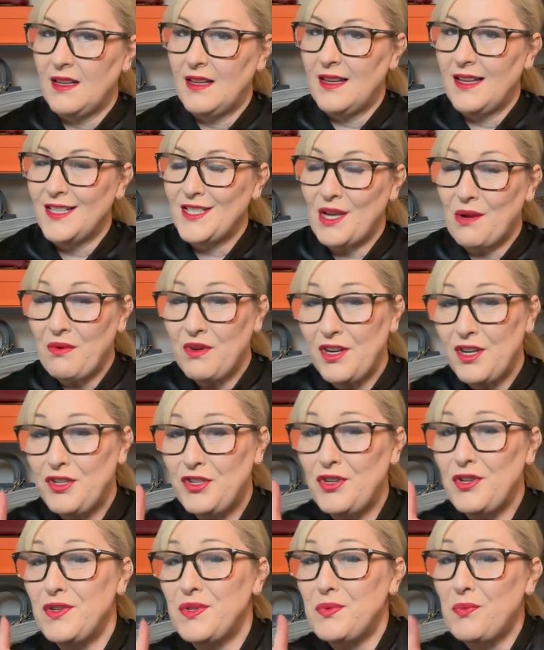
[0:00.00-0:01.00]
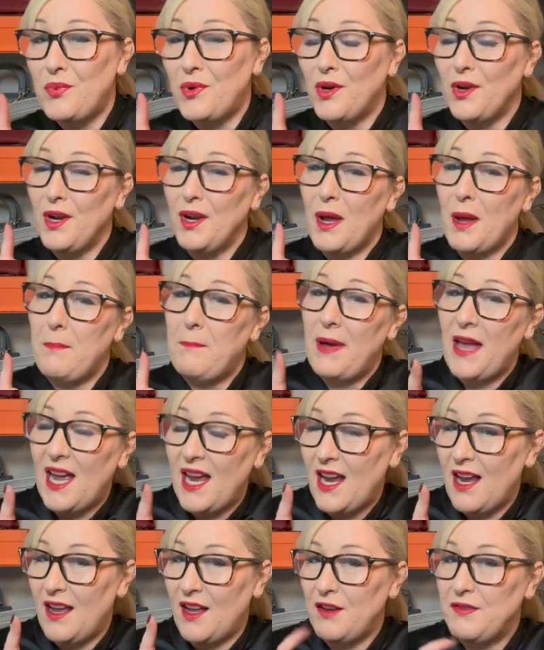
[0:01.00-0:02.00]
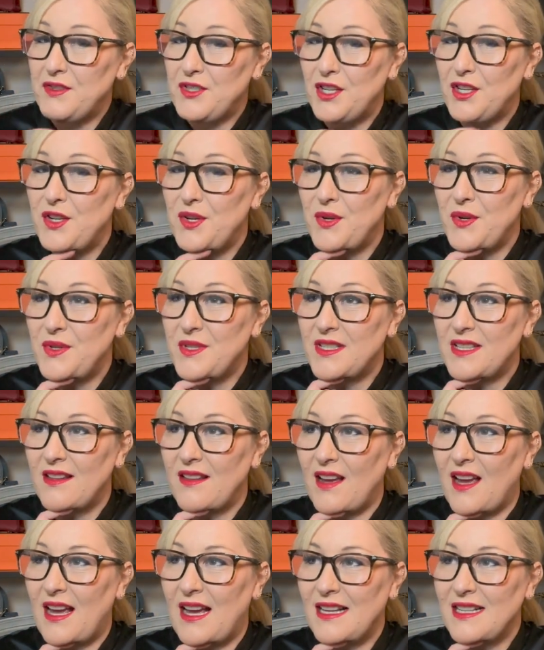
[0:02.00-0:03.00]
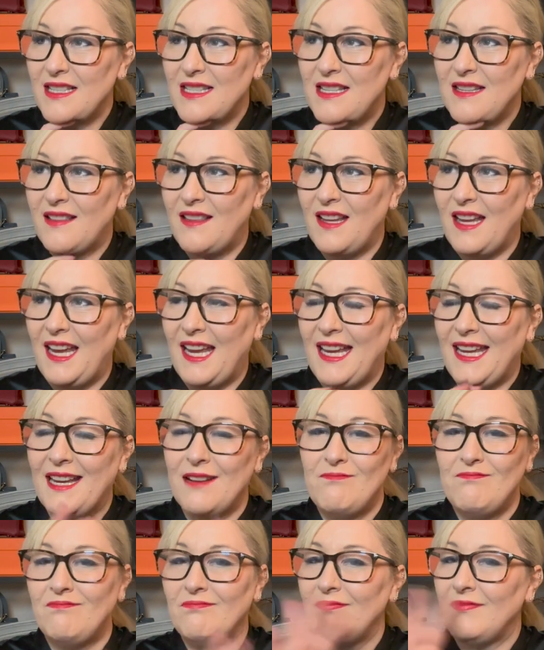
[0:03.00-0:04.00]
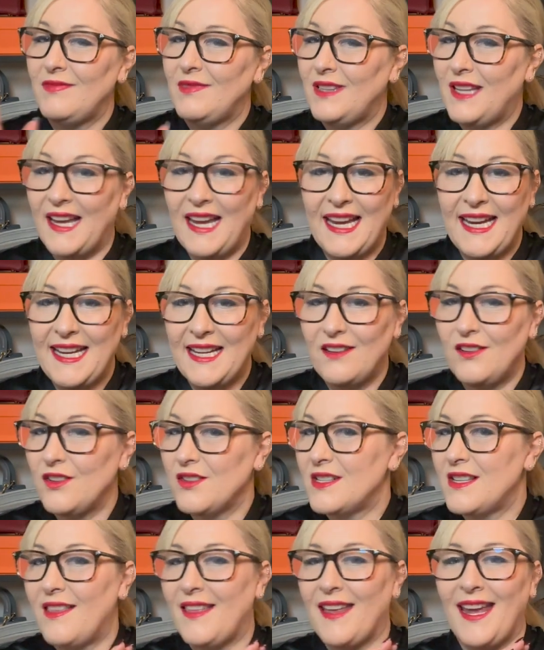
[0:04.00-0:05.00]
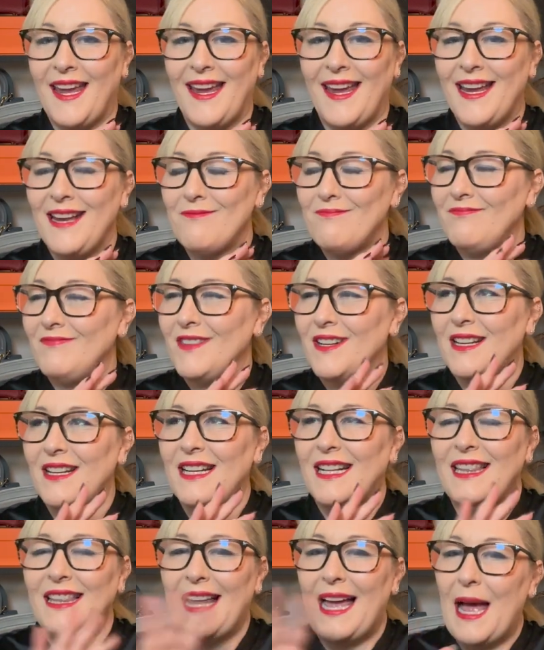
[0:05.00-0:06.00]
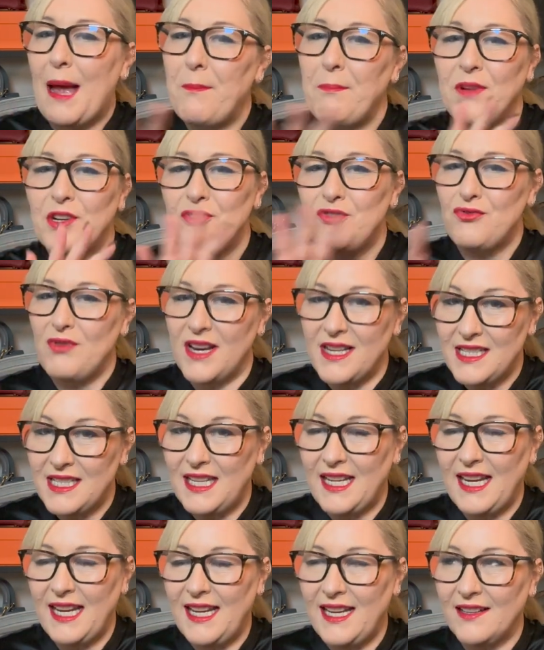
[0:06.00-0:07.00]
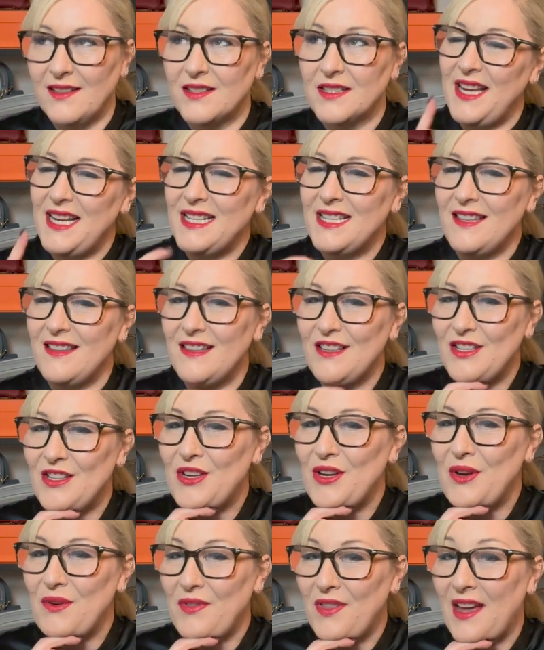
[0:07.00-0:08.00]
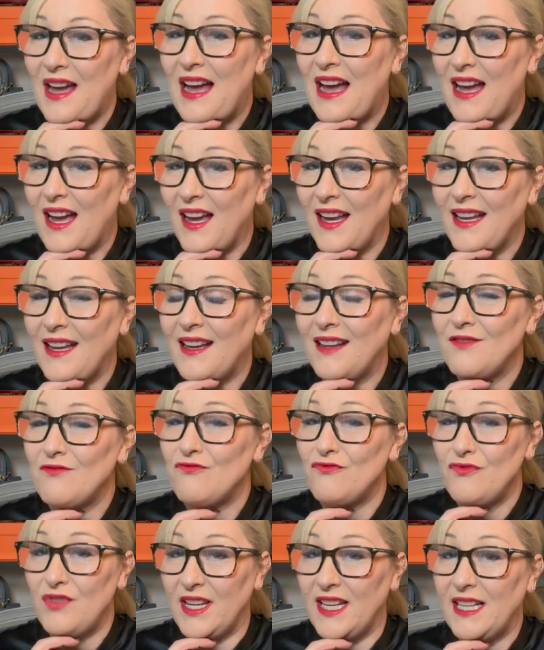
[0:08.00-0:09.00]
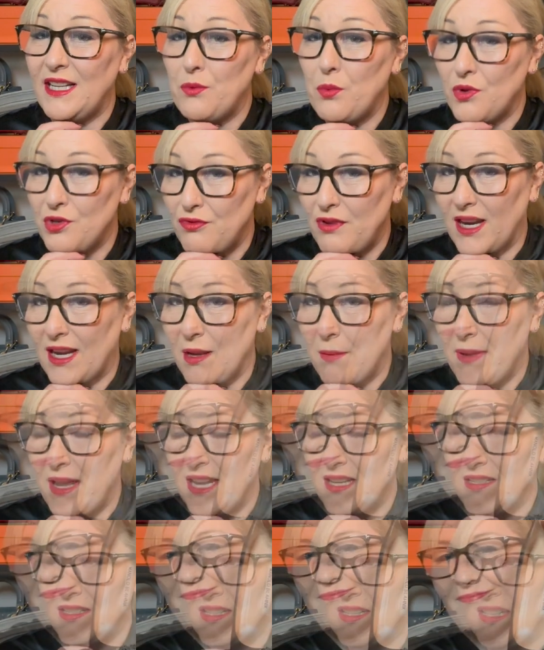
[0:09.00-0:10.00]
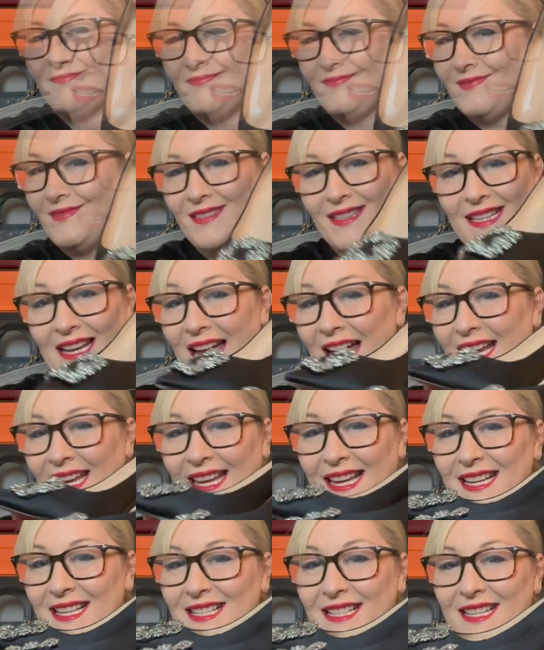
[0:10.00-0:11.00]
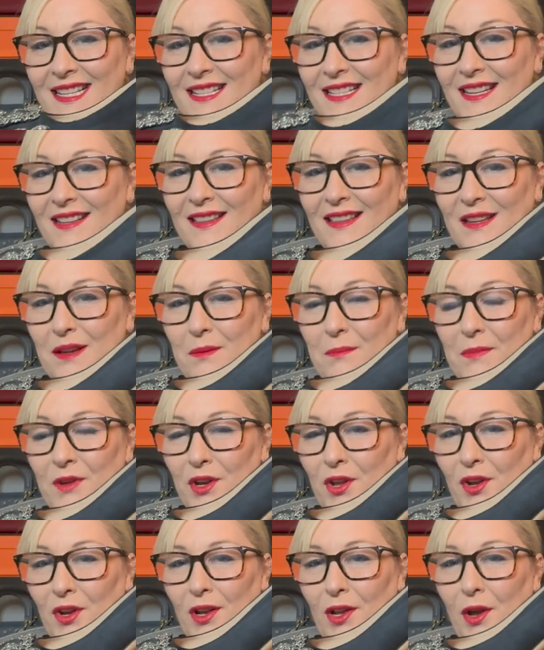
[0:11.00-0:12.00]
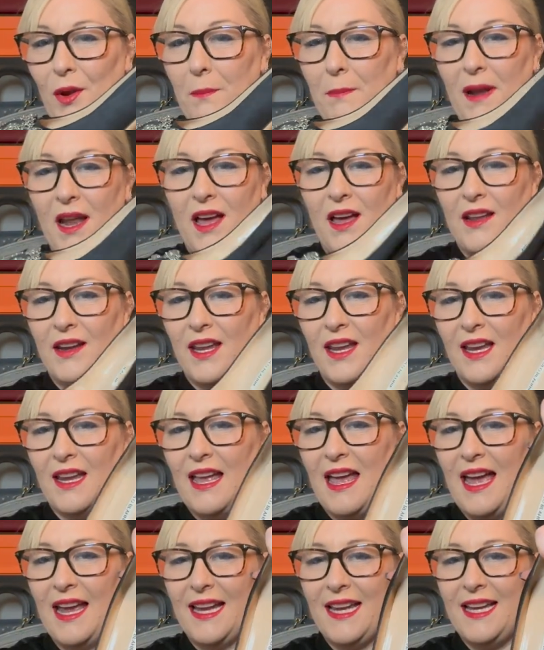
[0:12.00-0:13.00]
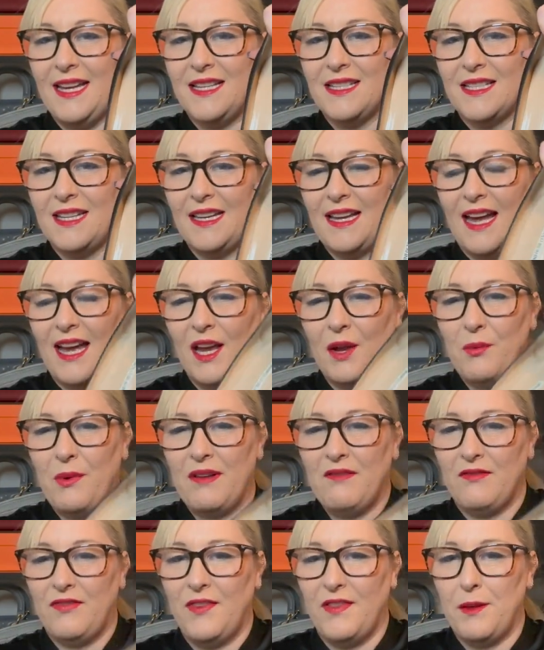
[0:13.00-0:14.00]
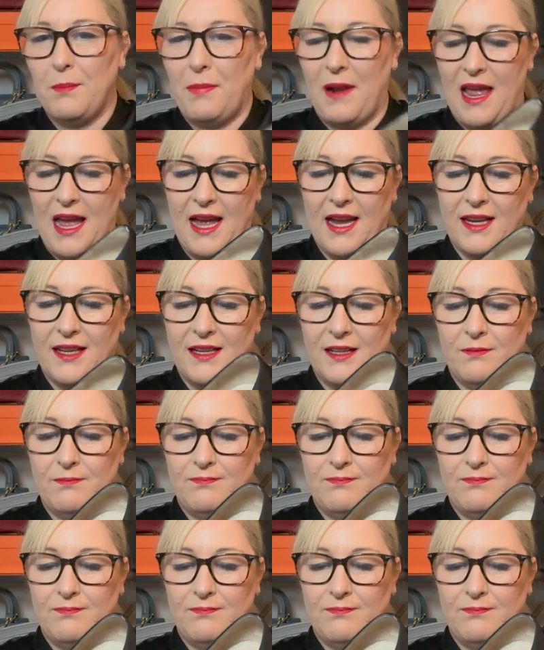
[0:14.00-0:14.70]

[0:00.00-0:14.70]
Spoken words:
So I'm going to choose one pair of shoes as the heels, the glam dressy heels. These are the two that I really would recommend. The Hang Easies, the Manolo Blahnik Hang Easy. I went for the black.